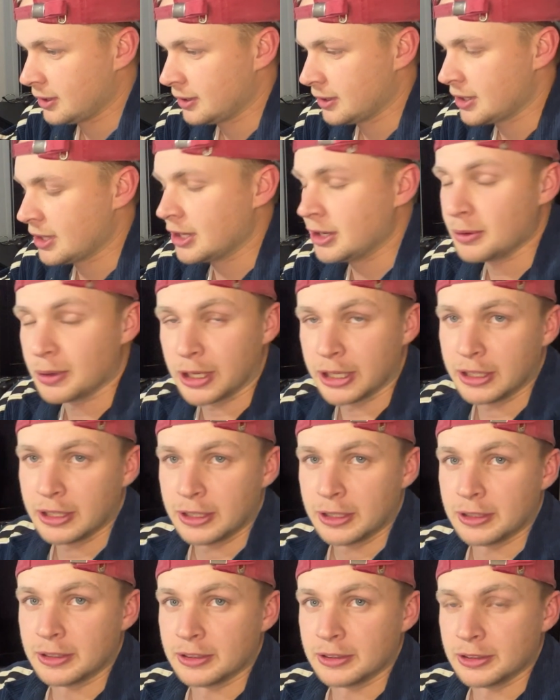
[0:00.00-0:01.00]
Anyway,
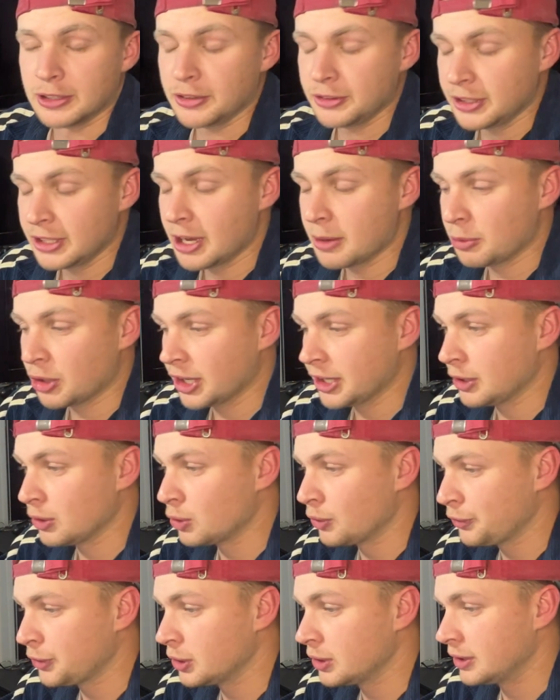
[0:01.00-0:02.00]
don't think I'm writing
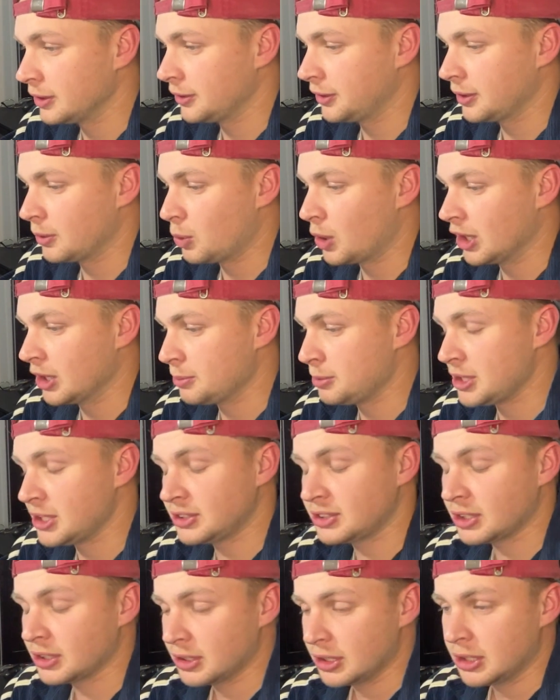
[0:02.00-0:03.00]
off the
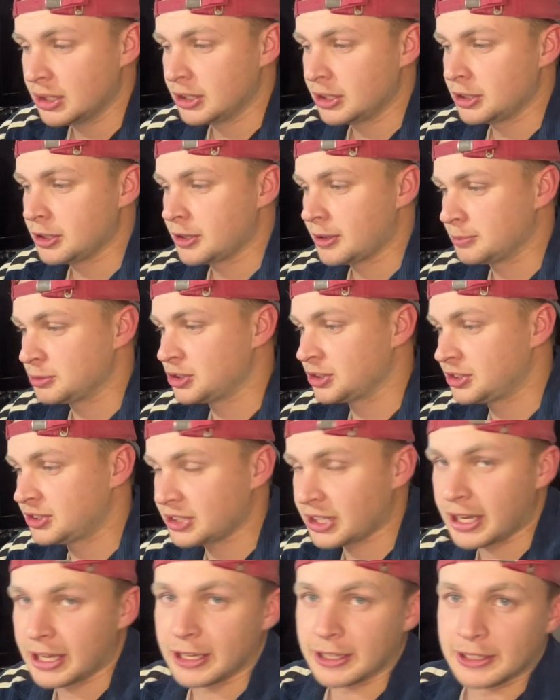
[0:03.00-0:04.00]
Wallabies. I'm just
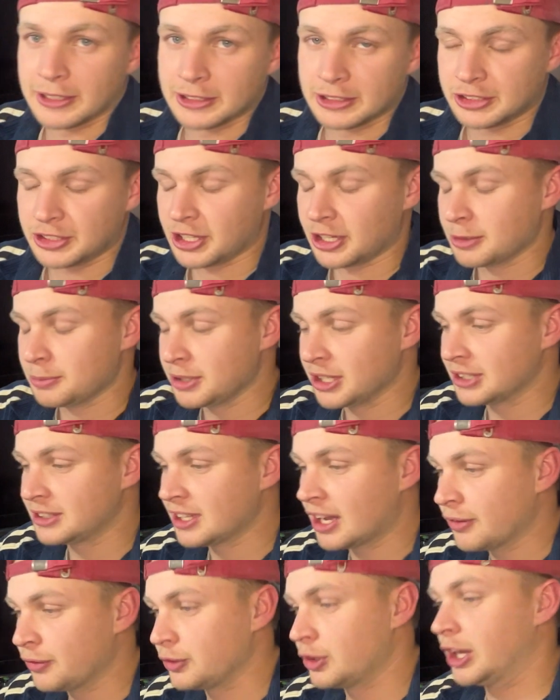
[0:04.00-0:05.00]
saying, it's going to be a
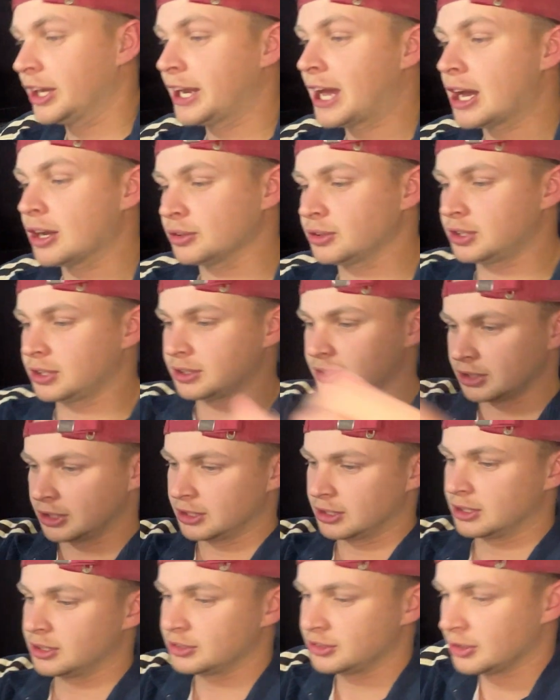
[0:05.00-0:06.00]
tough night out.
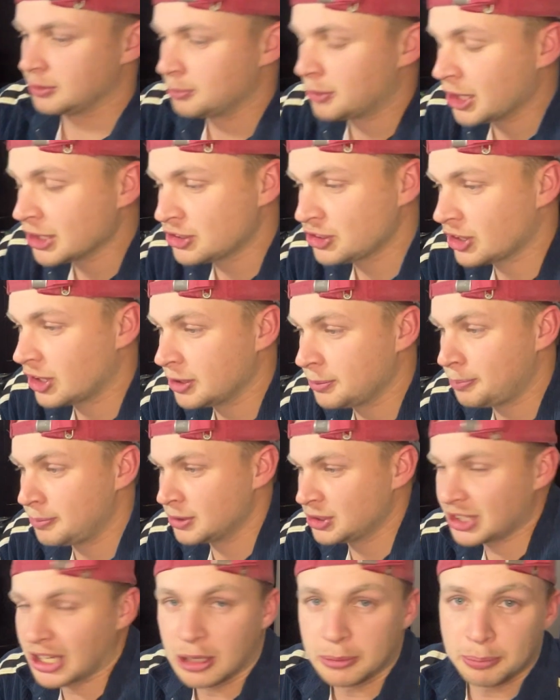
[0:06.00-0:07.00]
So it might
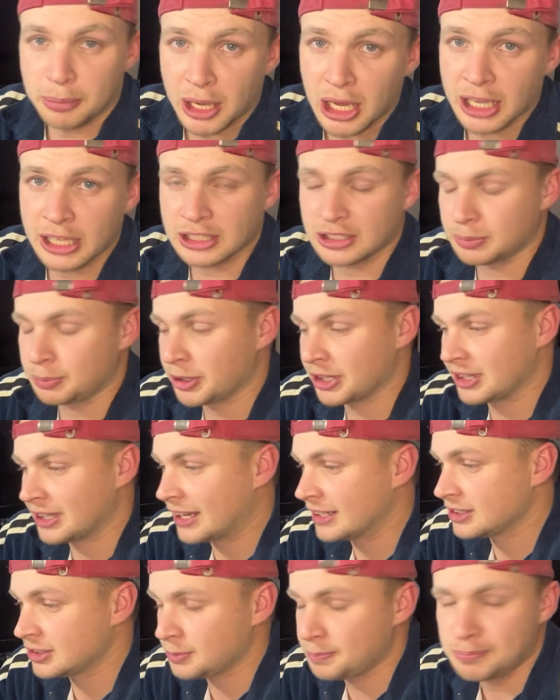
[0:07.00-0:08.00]
sound biased, but
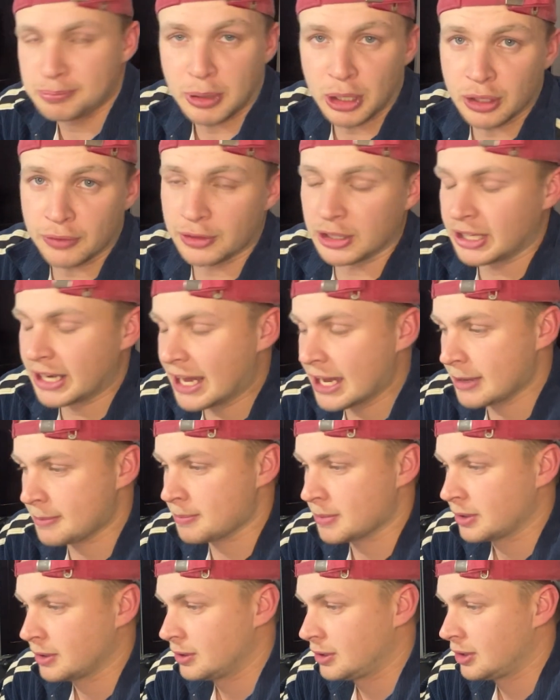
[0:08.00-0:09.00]
that's part of the name.
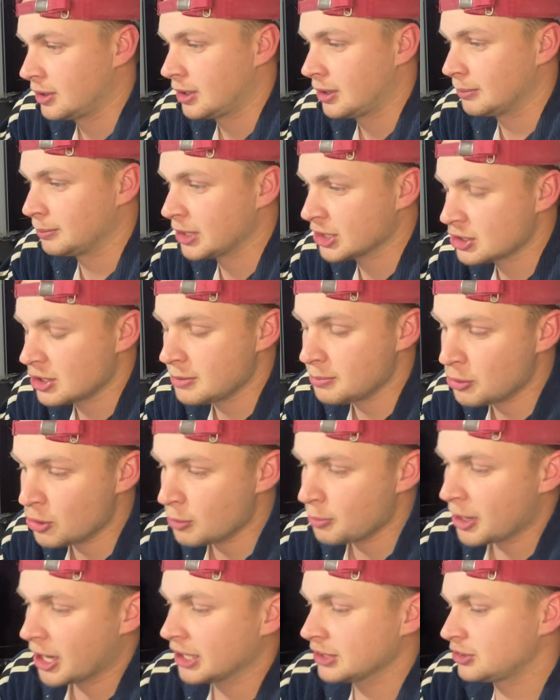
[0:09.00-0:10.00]
I'm actually more
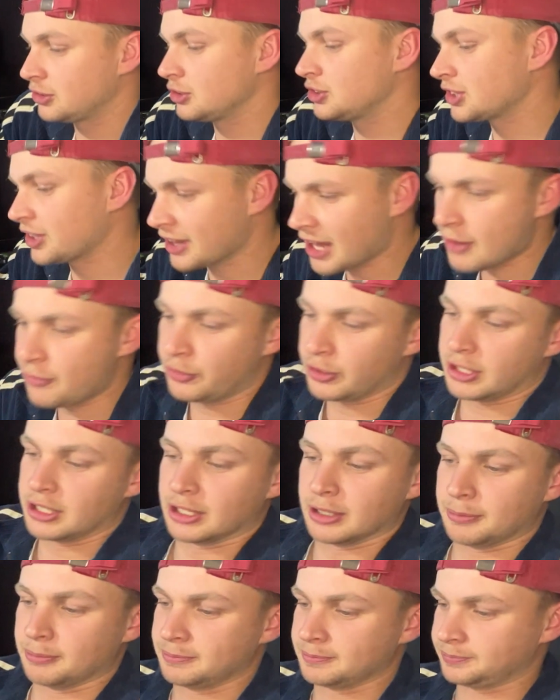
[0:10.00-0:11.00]
biased to South
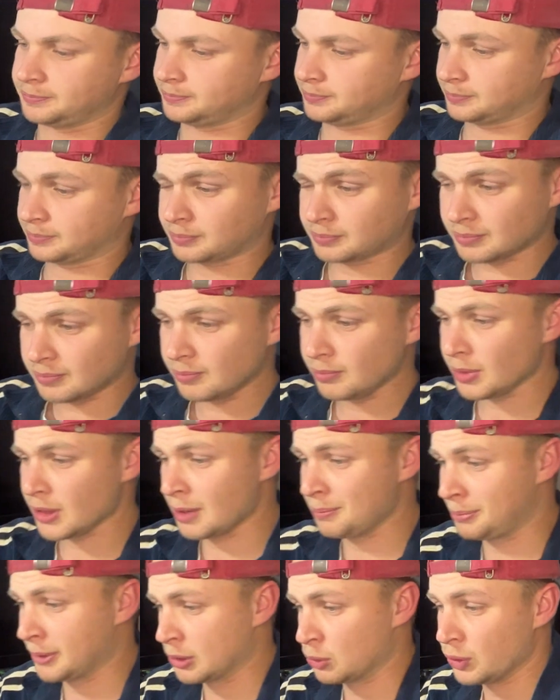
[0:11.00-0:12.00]
Africa.
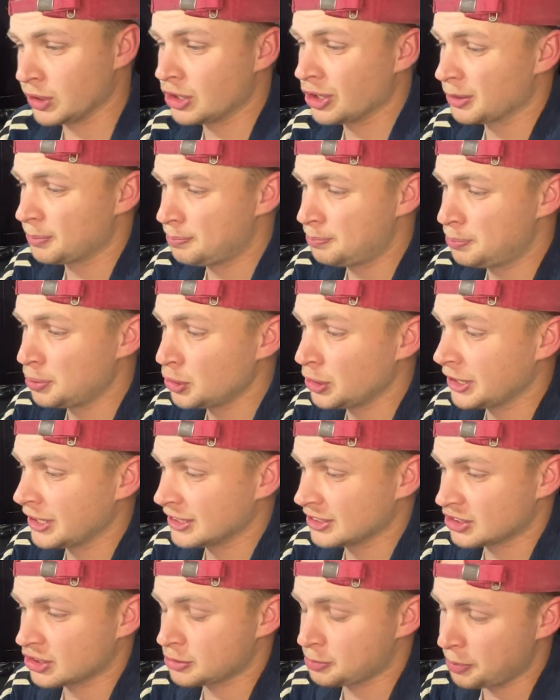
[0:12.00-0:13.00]
But we got put in a
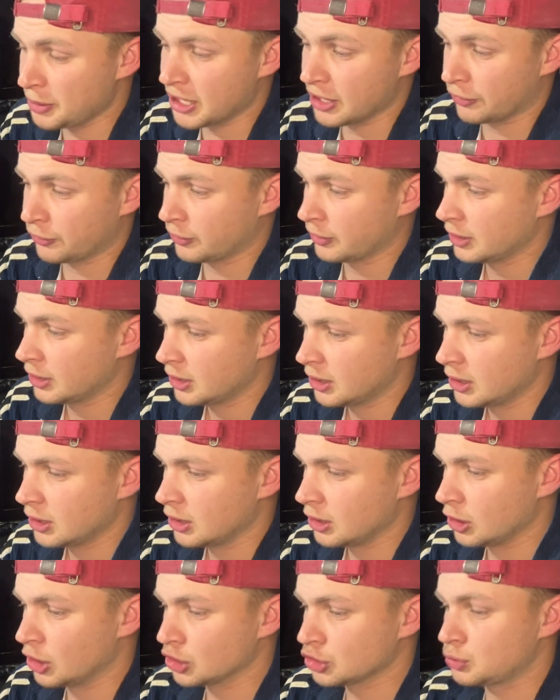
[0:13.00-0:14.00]
spliff
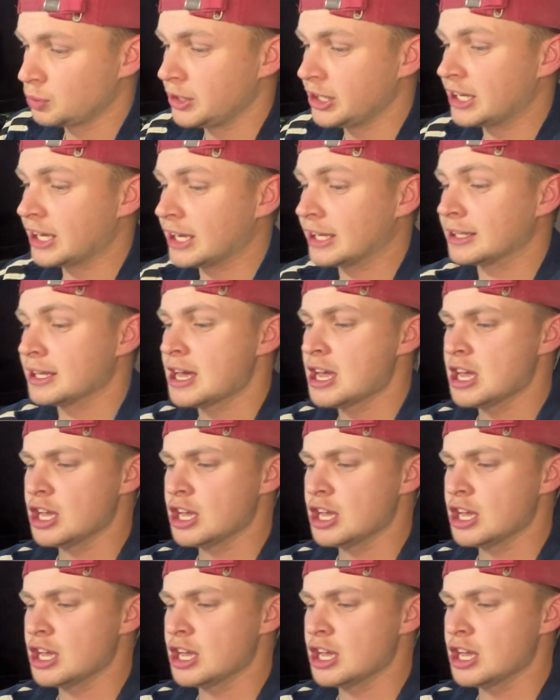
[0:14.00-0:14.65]
last weekend.